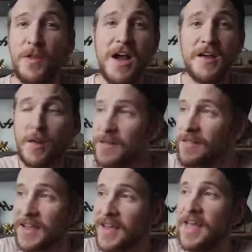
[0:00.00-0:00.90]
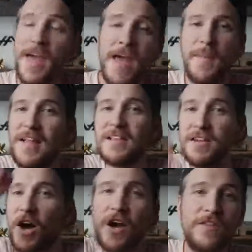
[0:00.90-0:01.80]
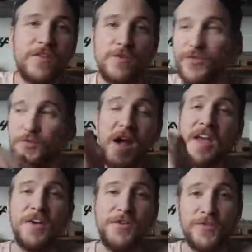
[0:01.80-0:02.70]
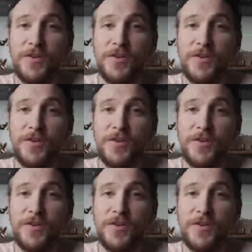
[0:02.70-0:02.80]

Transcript: They're not gonna be like pentagons or triangles